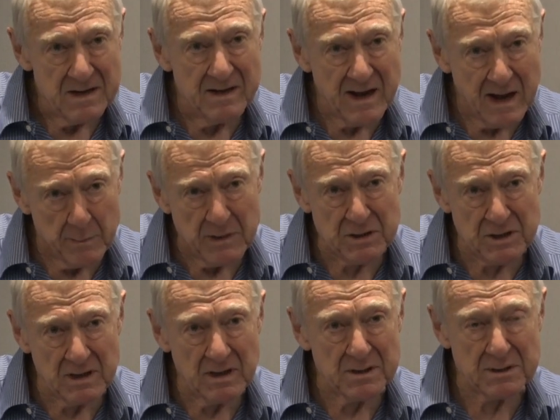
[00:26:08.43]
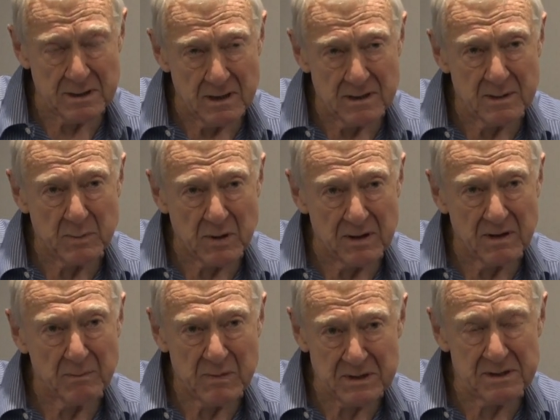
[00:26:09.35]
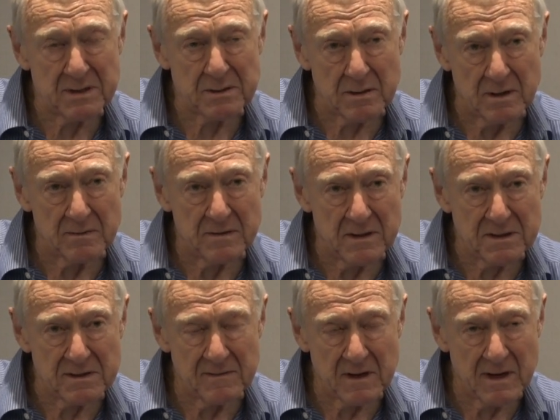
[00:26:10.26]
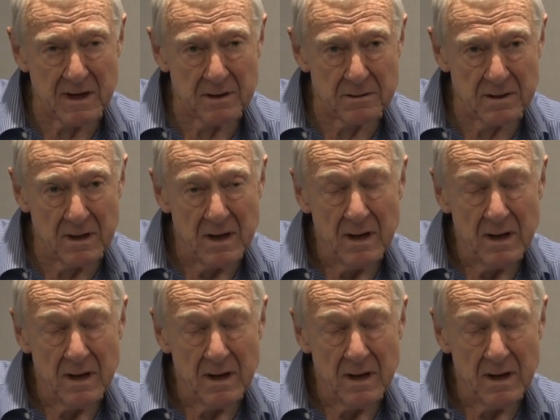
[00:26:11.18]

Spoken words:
damaging assault upon the business confidence of the country,